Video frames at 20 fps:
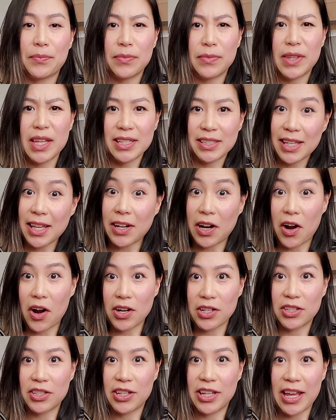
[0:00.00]
things that are
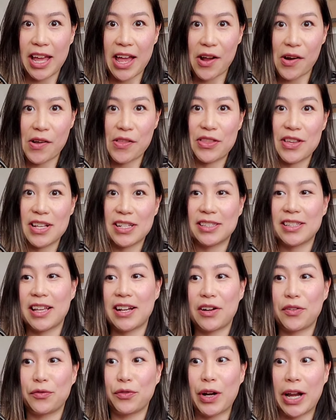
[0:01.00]
hard to get, or things that
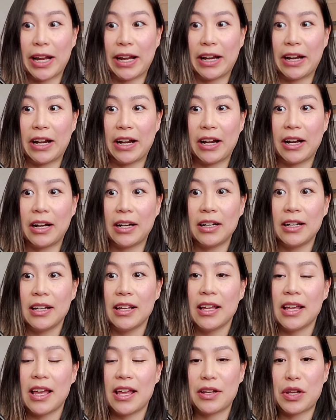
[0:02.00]
are rare
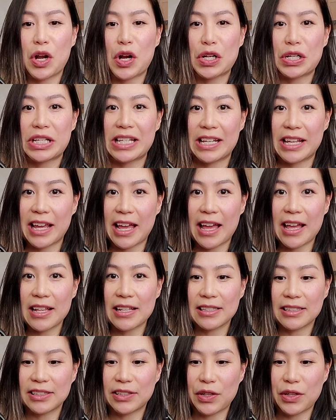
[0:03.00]
and hard to get.